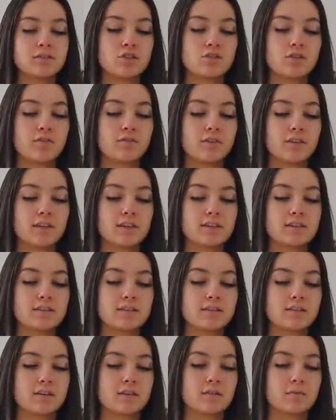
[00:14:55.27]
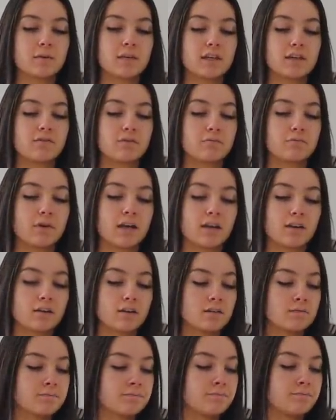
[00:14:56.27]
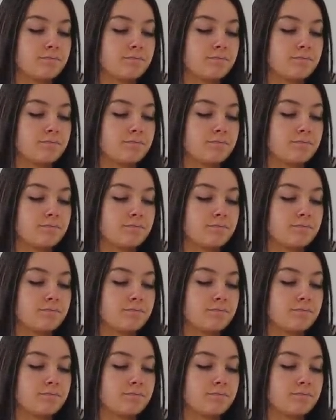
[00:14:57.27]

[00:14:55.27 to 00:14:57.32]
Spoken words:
So I feel like this is gonna be even better.